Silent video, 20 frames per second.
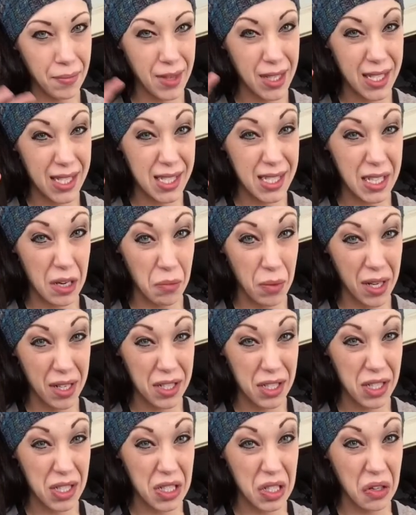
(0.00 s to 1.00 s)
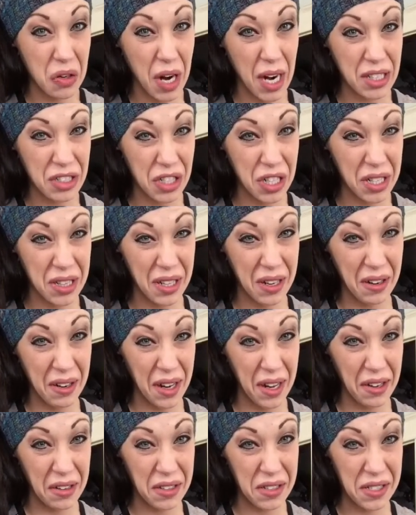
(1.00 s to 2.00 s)
someone scratching their
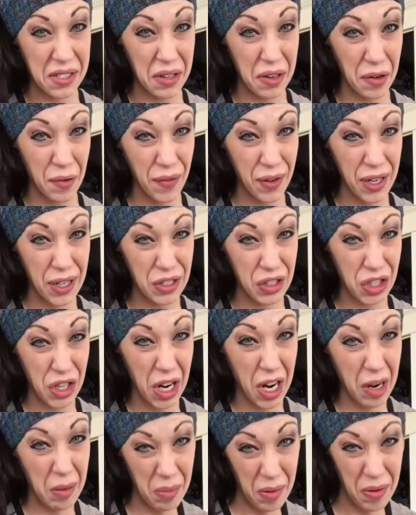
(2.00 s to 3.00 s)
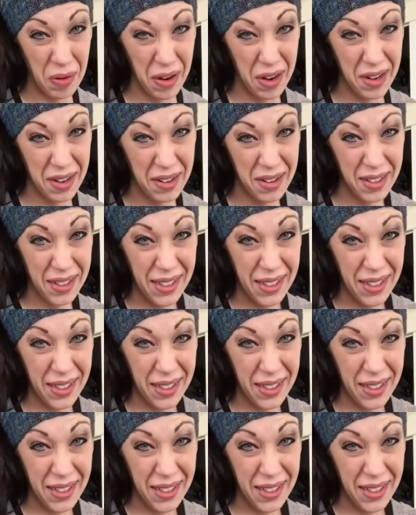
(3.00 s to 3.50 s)
nails over a chalkboard.